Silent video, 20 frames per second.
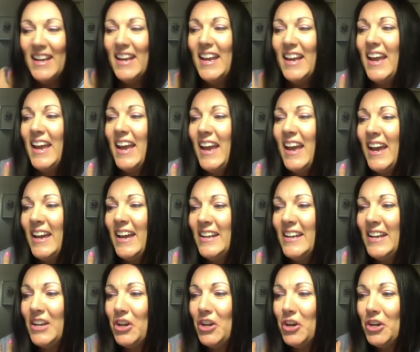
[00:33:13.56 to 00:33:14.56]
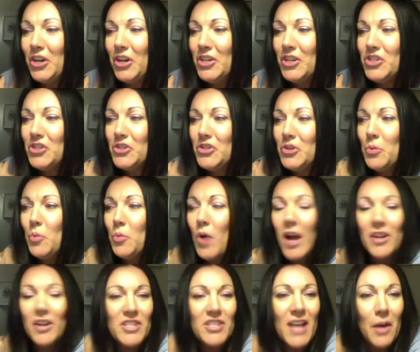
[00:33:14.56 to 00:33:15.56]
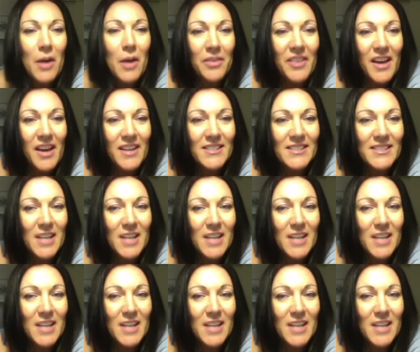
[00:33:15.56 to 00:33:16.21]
and encourage you to watch that with us.